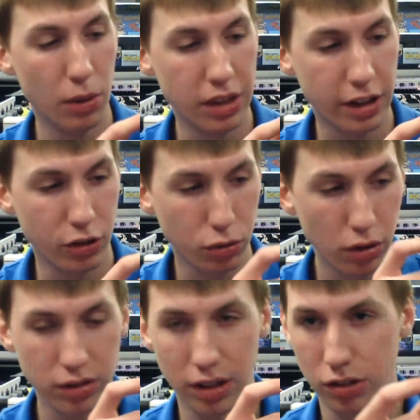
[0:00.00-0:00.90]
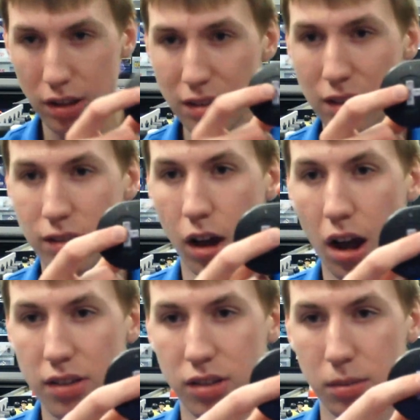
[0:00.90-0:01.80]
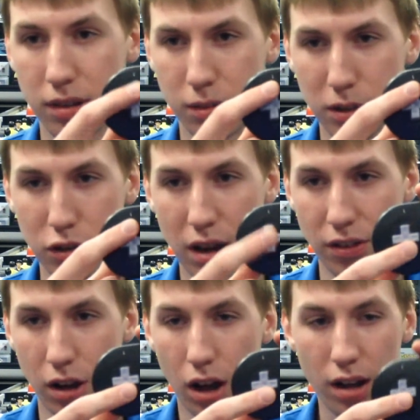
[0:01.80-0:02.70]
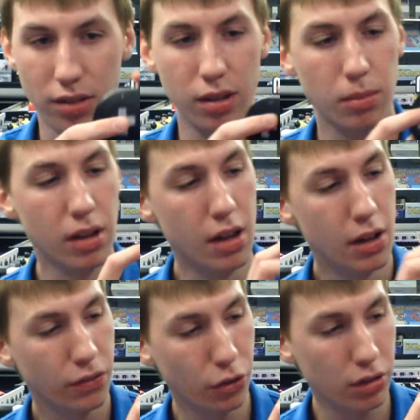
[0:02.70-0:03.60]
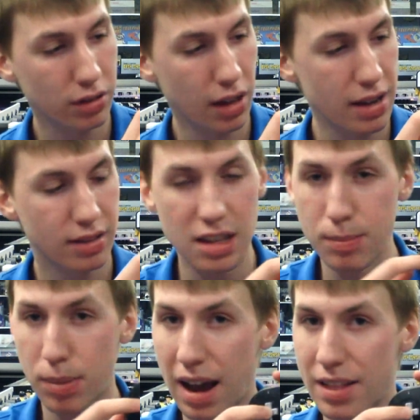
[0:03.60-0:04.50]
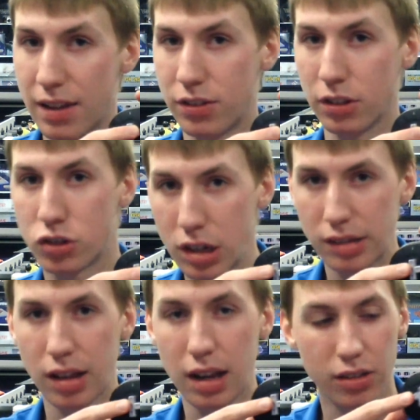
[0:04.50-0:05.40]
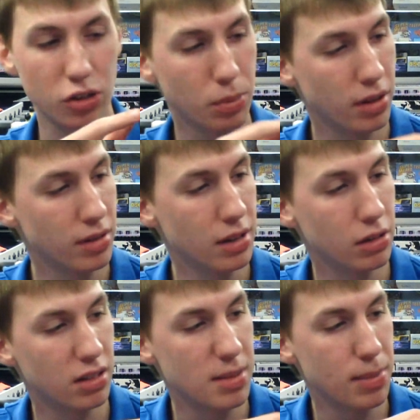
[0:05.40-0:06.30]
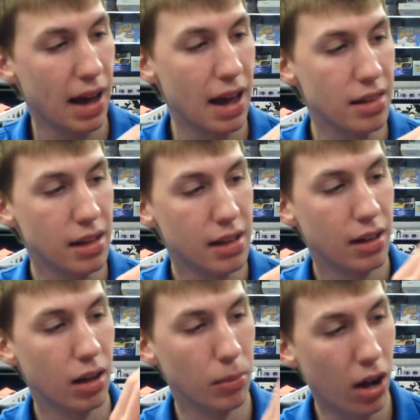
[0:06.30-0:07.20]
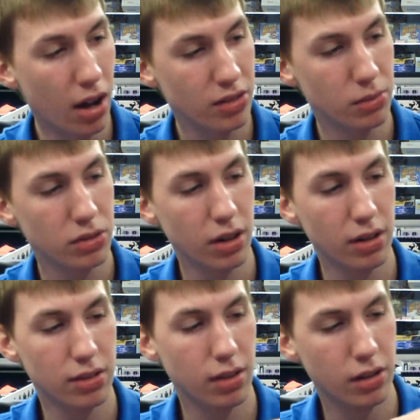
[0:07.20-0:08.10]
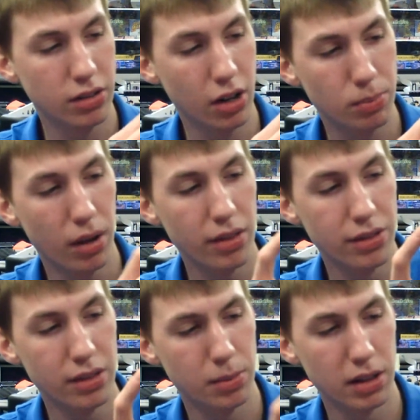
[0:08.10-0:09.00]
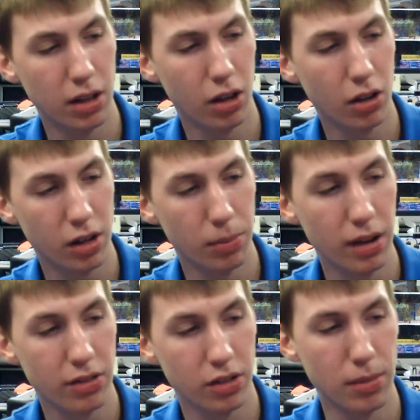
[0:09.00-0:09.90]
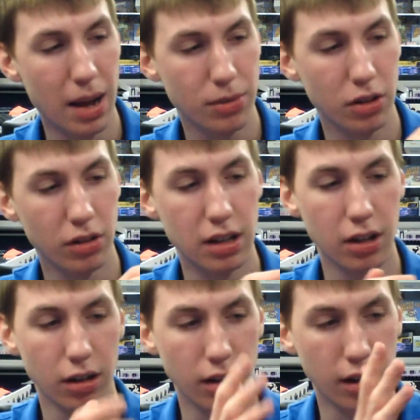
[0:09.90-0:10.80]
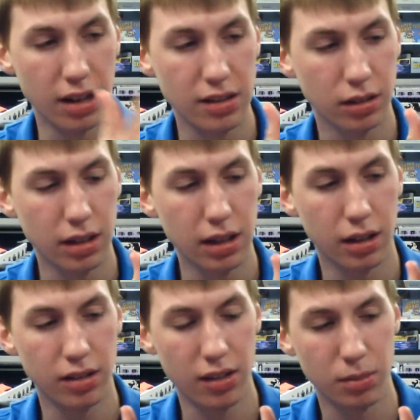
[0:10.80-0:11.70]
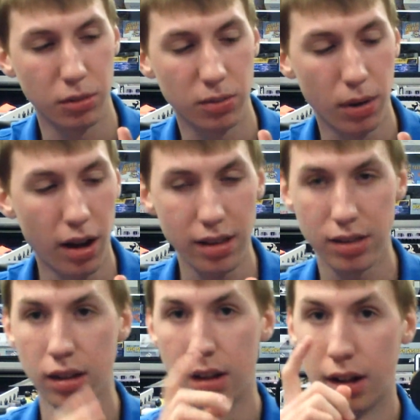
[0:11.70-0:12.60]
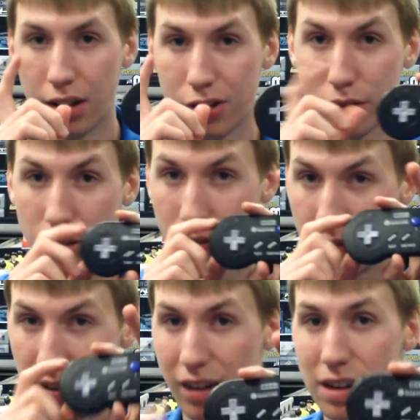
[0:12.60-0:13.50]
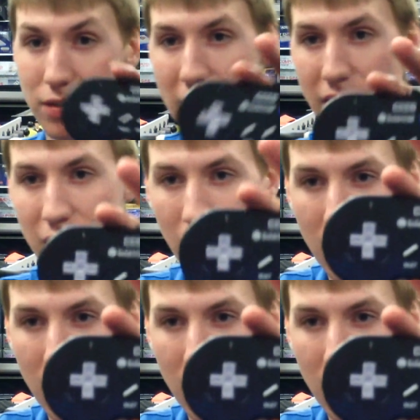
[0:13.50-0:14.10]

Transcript: with a control stick. So this is awesome, because I mean, you have an awesome full-size D-pad that feels just like a Super Nintendo D-pad. Awesome start buttons. I mean, all your buttons are mapped out here in easily accessible spots. So it's a very, very